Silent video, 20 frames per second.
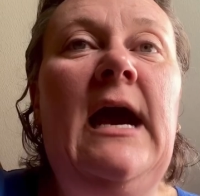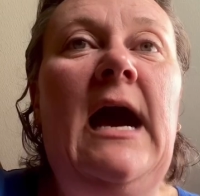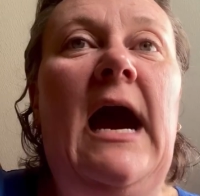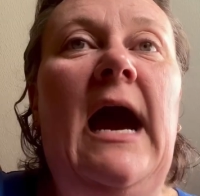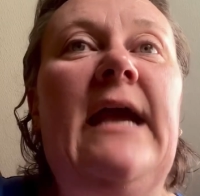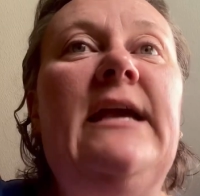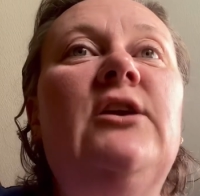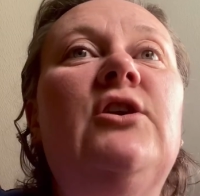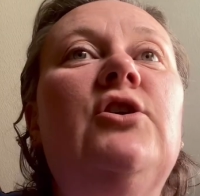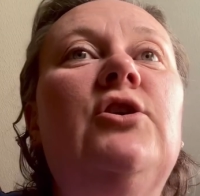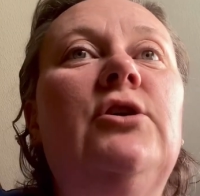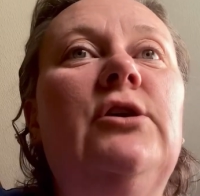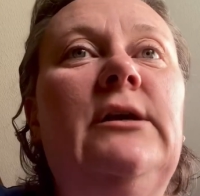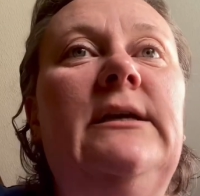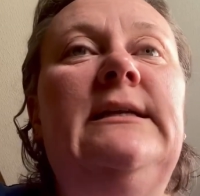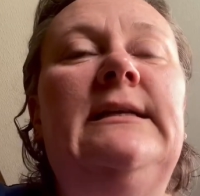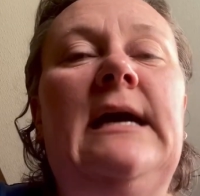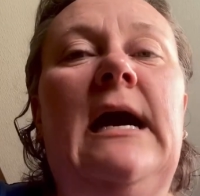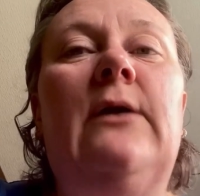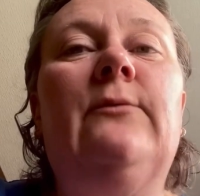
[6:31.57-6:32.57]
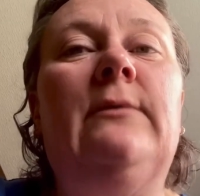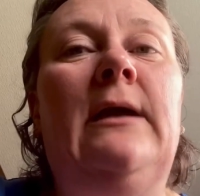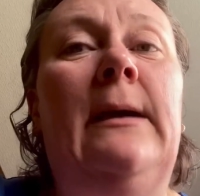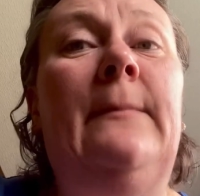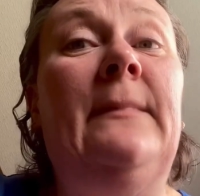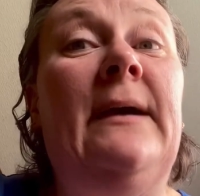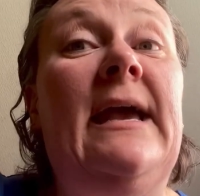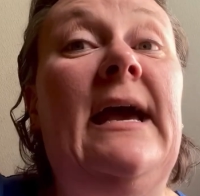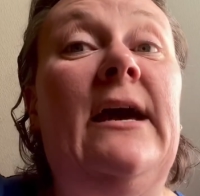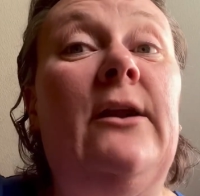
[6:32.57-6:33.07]
I could not
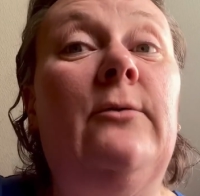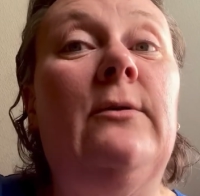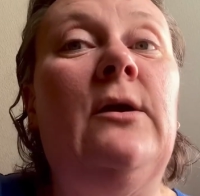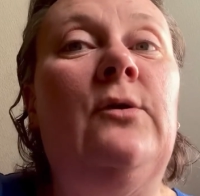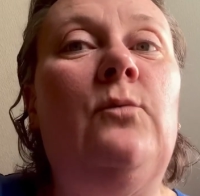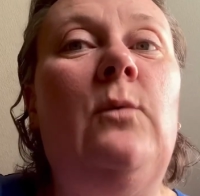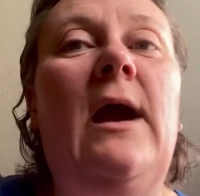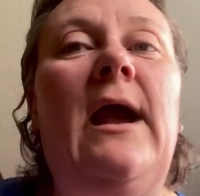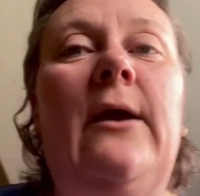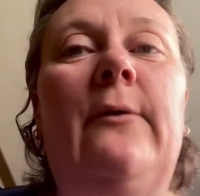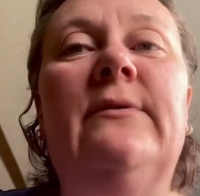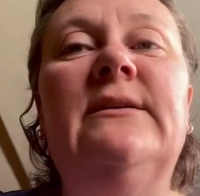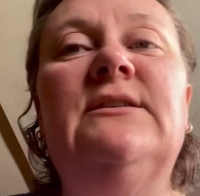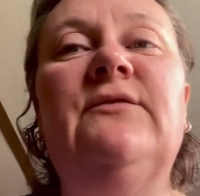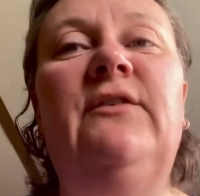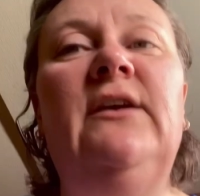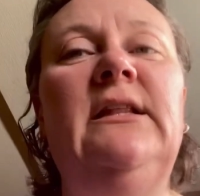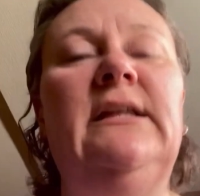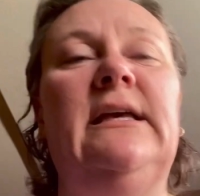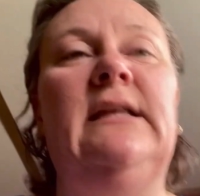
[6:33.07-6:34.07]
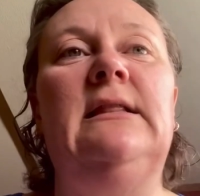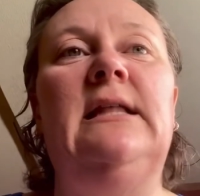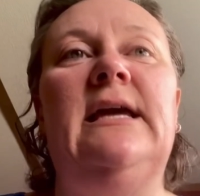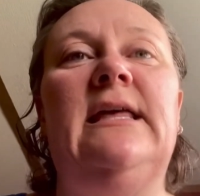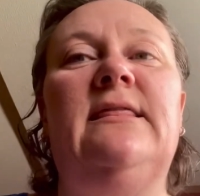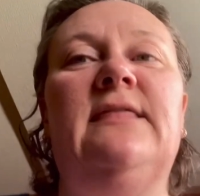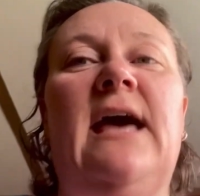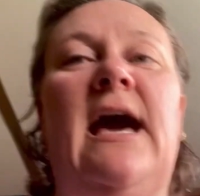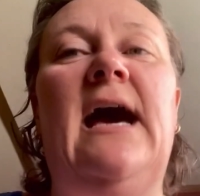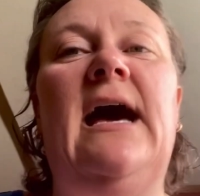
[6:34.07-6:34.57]
wrap my head around why I was feeling
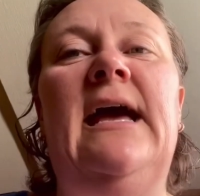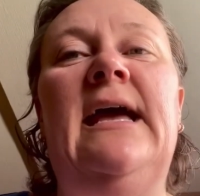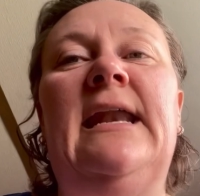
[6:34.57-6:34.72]
like that.